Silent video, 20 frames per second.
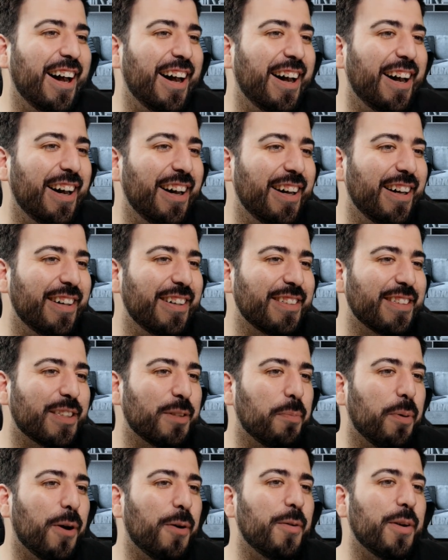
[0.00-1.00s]
uh,
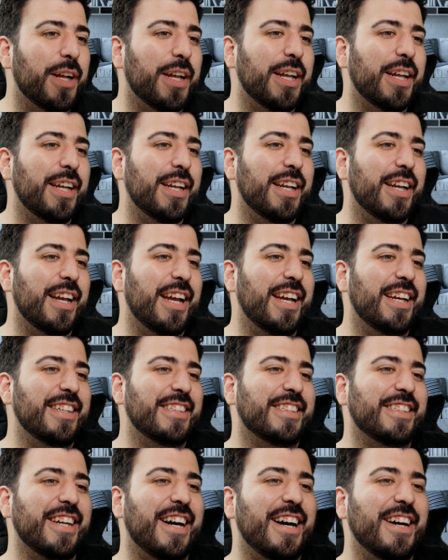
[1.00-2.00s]
support Ricky
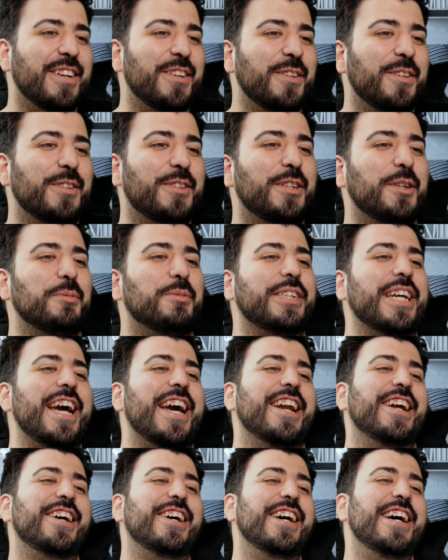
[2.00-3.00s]
and Shaw new YouTube
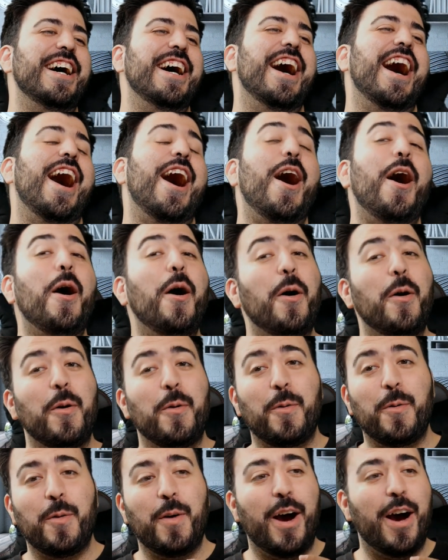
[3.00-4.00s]
channel.
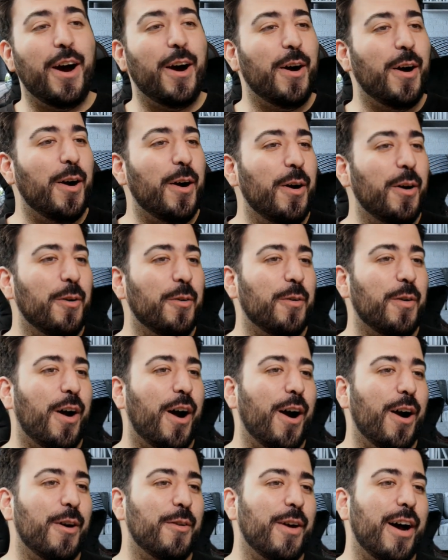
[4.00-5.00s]
Oh, uh, oh,
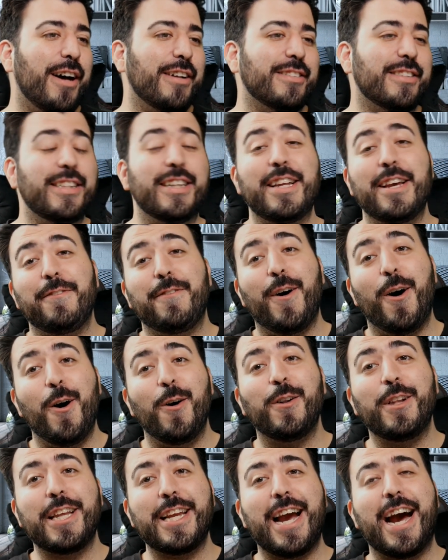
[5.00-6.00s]
R. Rawson. If
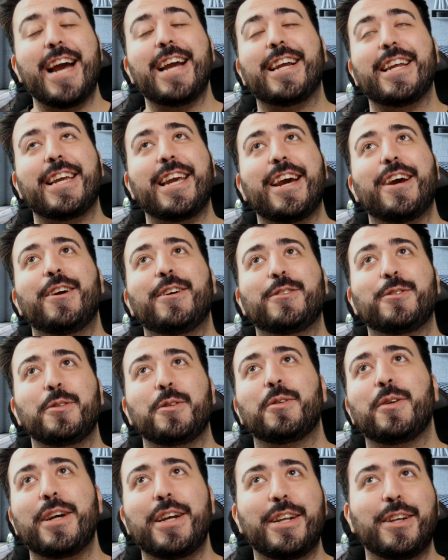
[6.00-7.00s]
only I could get her to
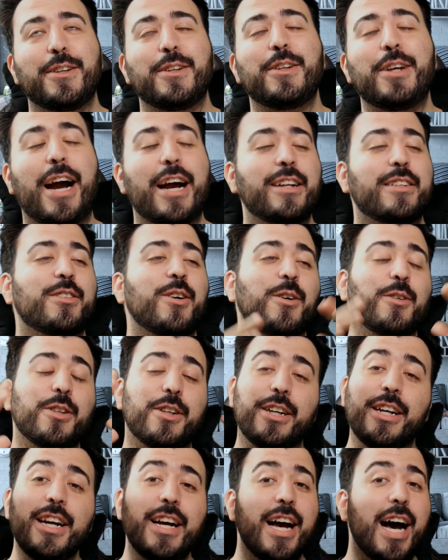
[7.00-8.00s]
agree to. I told
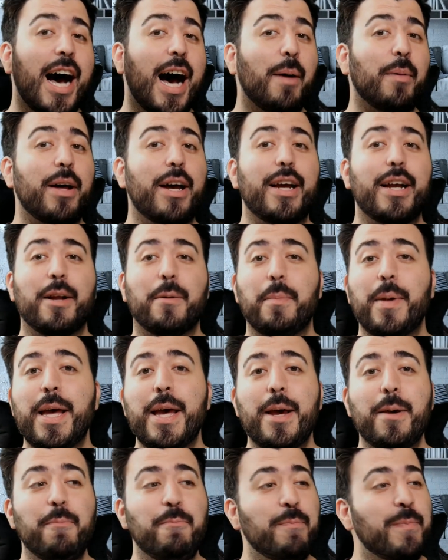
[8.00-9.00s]
her, I'm like,
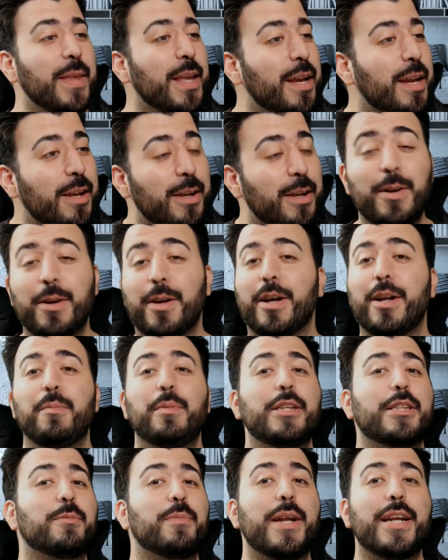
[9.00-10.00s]
babe, you're gonna
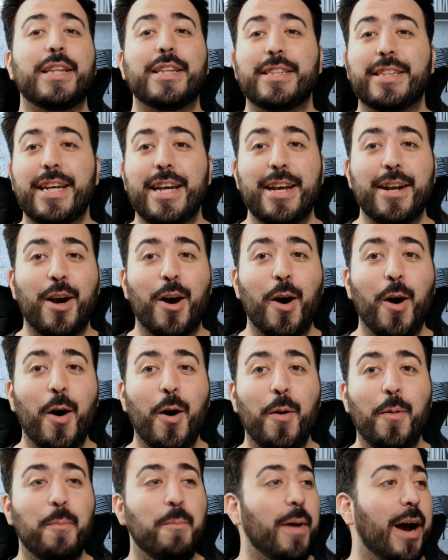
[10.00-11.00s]
be spending the day at
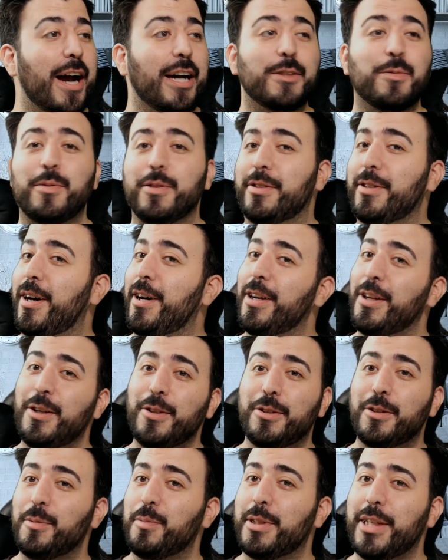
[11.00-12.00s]
home. Might as well start a
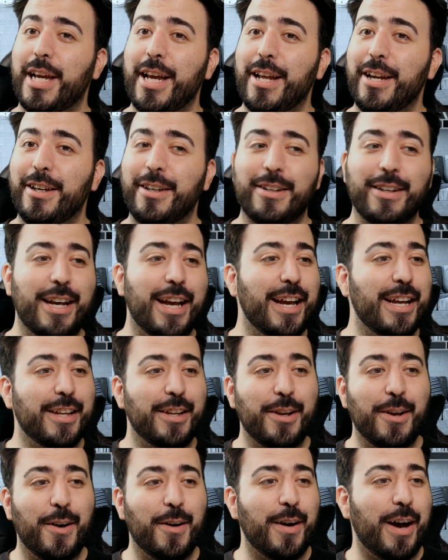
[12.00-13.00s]
YouTube channel, and
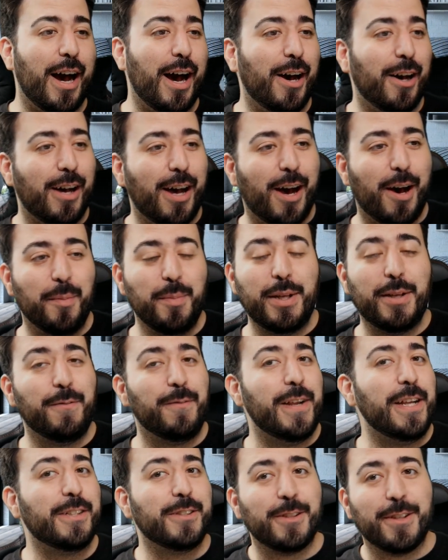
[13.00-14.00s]
you know, I'll, I'll be
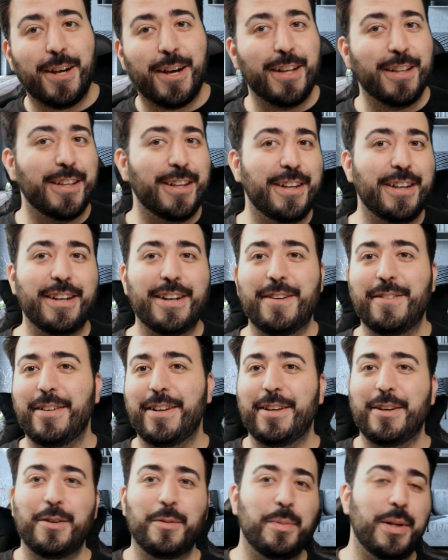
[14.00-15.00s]
featured on there, and
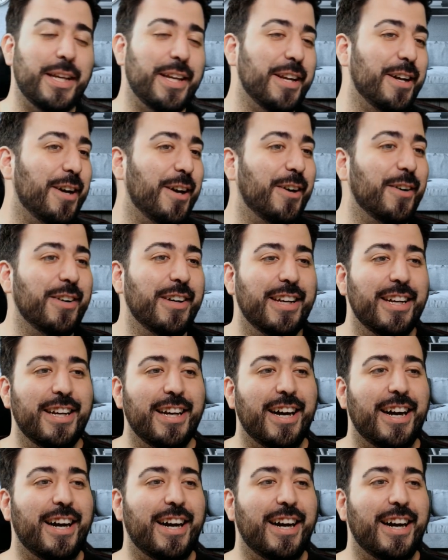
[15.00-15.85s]
it'll be you know,